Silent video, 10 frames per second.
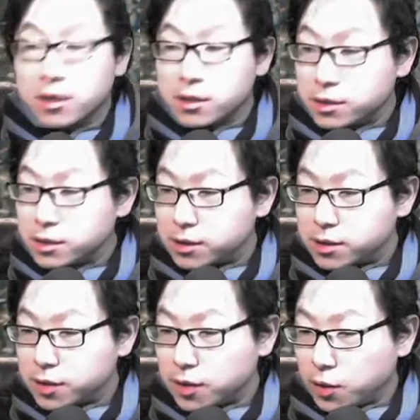
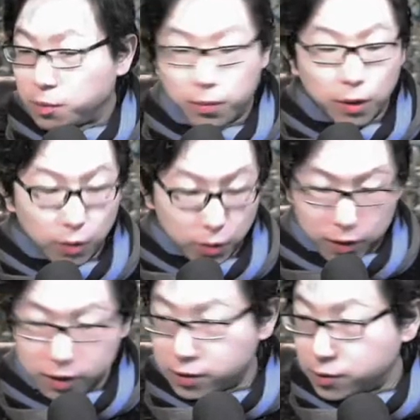So Boro,
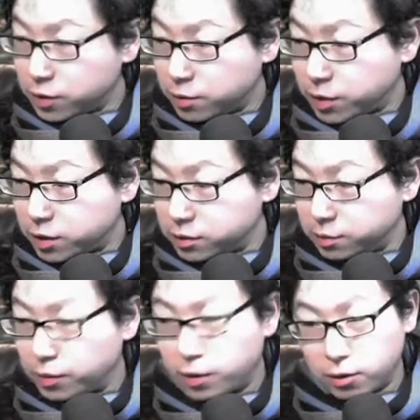let's talk about
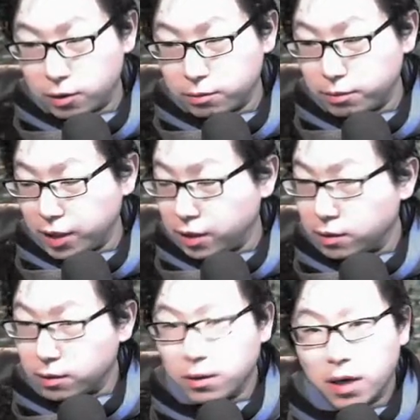Boro,
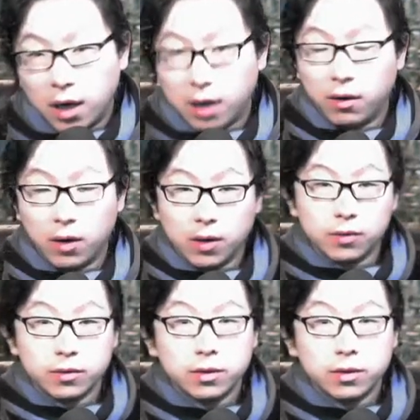B-O-R-O,